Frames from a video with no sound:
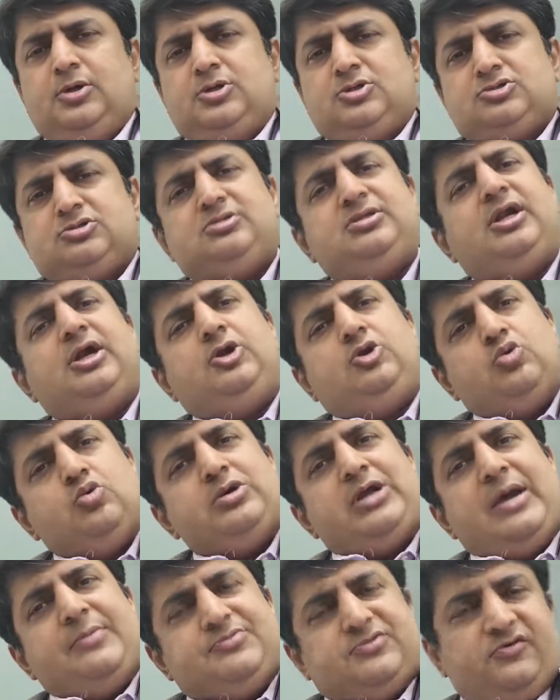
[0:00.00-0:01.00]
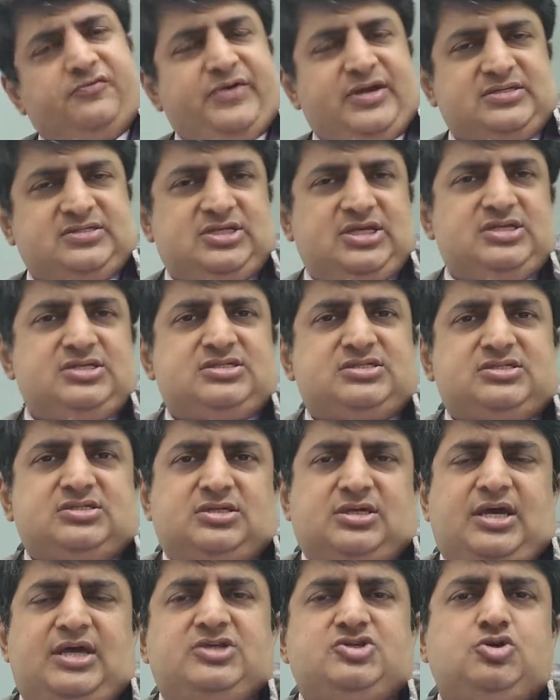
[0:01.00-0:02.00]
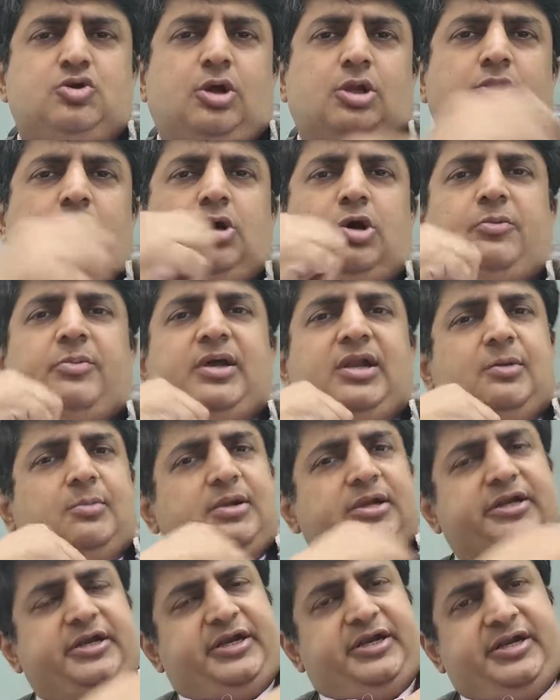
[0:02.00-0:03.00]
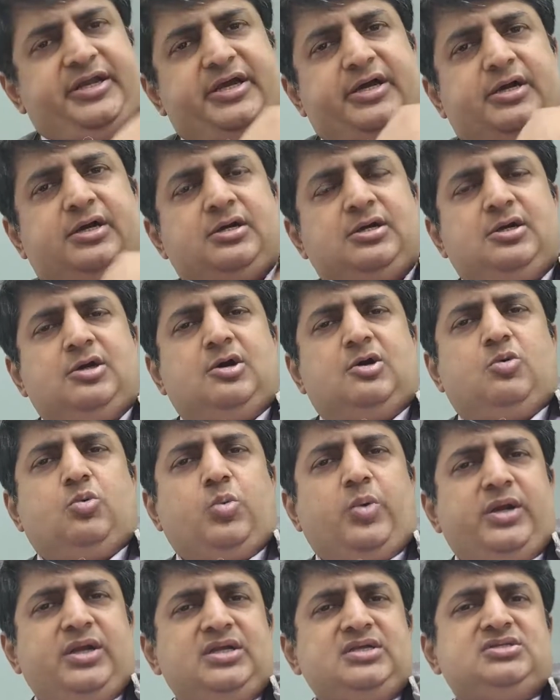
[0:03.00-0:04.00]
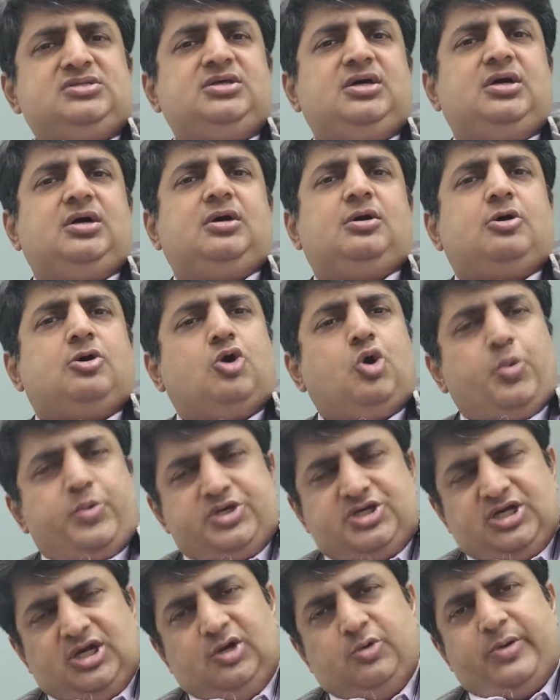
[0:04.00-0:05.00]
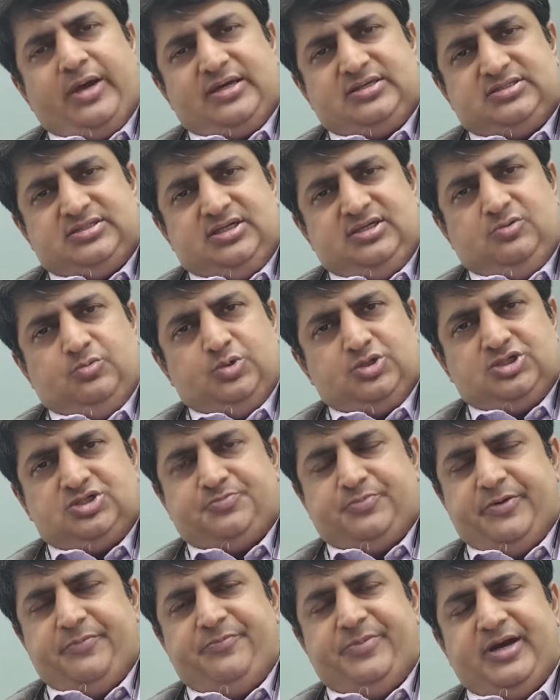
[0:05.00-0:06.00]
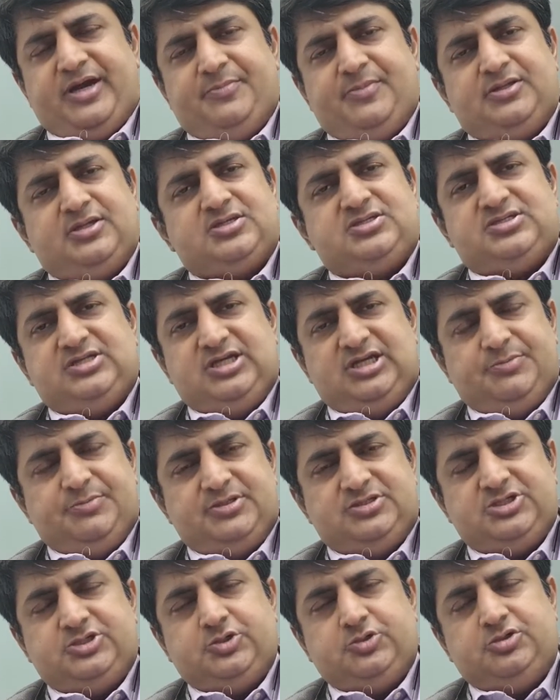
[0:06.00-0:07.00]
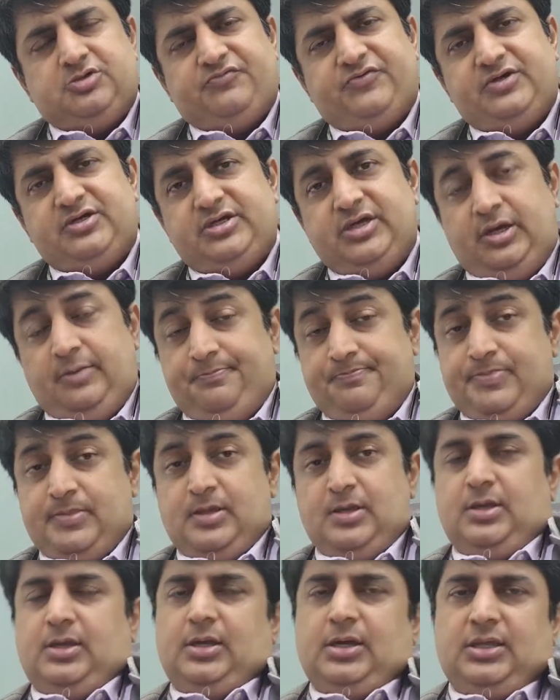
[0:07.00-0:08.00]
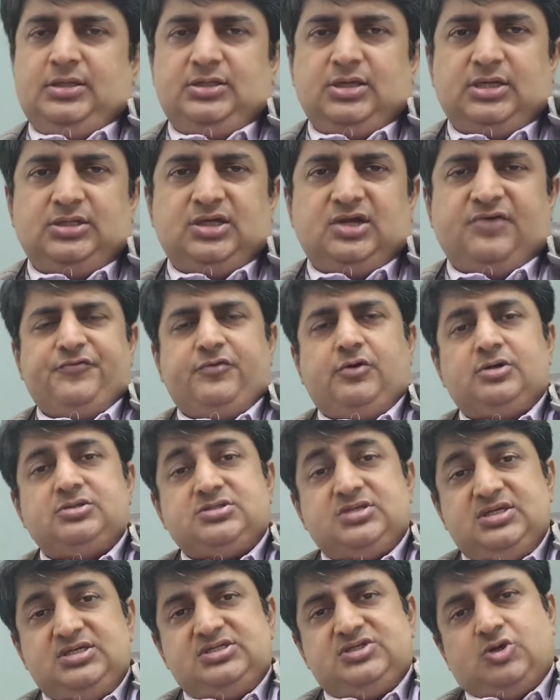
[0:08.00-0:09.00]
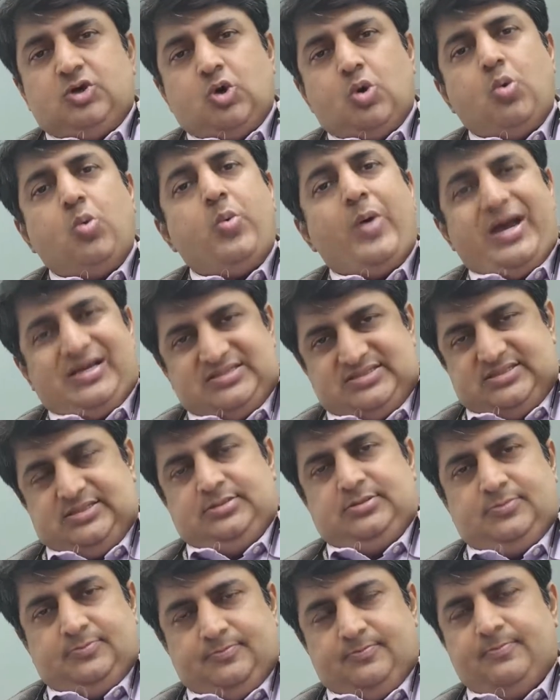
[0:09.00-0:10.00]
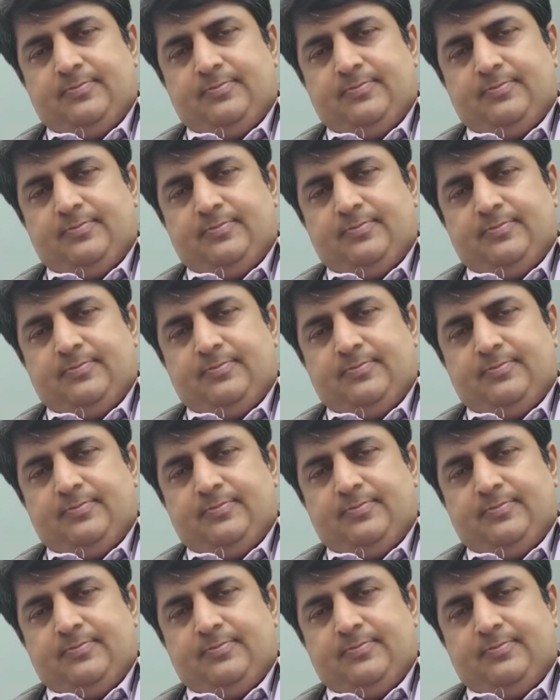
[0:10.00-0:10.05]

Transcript: So there are two types of vaccines, as you all know, available in India. One is the Covishield vaccine, which is prepared by the Serum Institute of India, and the other, course, is Covaxin.